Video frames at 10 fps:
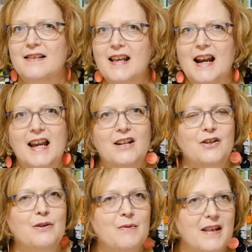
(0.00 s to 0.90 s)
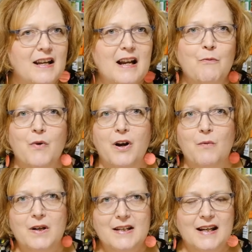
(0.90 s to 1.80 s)
that I can do with it. I'm wearing
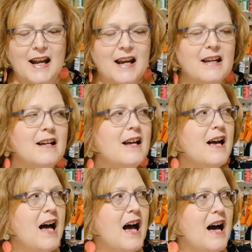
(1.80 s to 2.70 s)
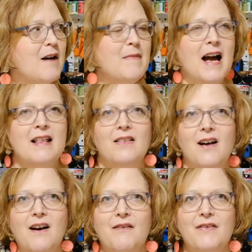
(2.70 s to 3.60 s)
one today. Um, I
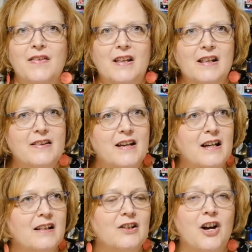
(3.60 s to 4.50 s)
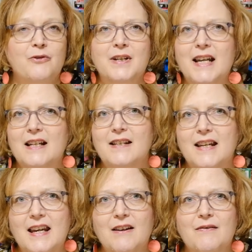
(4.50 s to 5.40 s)
love the, the Laundry Day
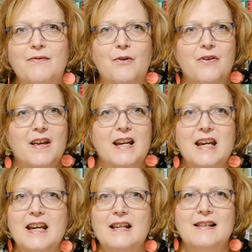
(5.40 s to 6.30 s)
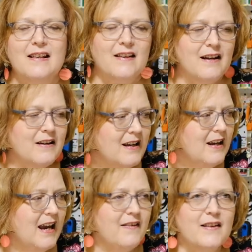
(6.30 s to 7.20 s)
Tee for the ease and the
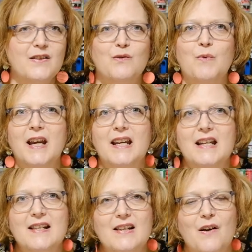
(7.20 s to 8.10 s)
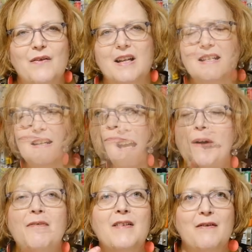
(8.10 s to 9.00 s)
and the swinginess of it.
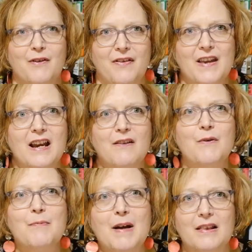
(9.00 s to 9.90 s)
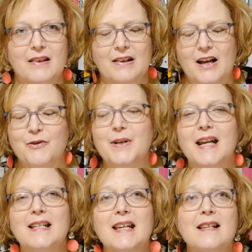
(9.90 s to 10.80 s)
My favorite thing with my Laundry
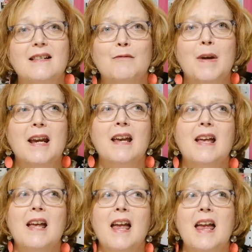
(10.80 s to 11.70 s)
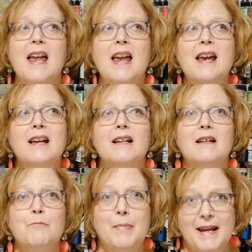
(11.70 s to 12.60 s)
Day Tee is to make a
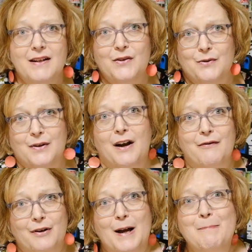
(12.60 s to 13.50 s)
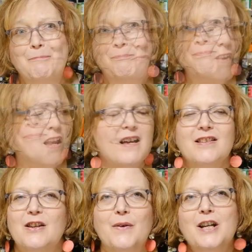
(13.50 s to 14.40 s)
bathing suit cover up.
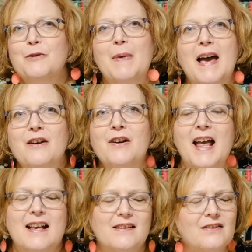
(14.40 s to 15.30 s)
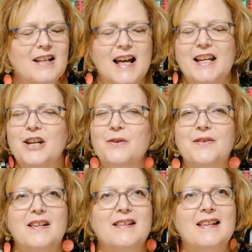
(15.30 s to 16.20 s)
So each pattern has a lot of
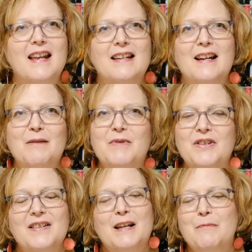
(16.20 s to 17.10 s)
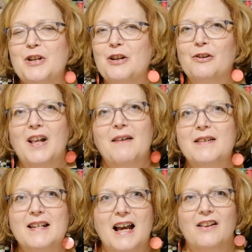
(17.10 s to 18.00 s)
uses and um, it's just up to your
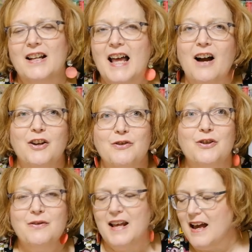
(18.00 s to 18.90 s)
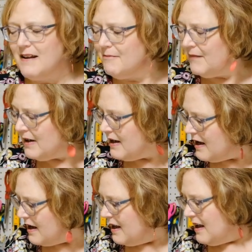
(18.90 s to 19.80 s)
lifestyle and how you do that.
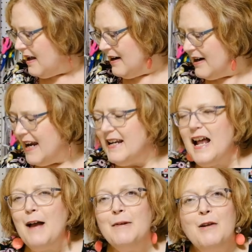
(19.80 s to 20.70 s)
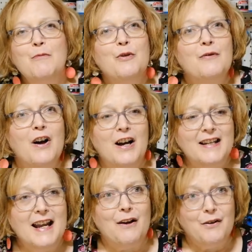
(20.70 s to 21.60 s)
All right, I'm going to move
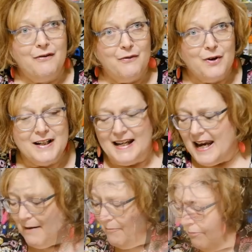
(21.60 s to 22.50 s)
on now to Forte.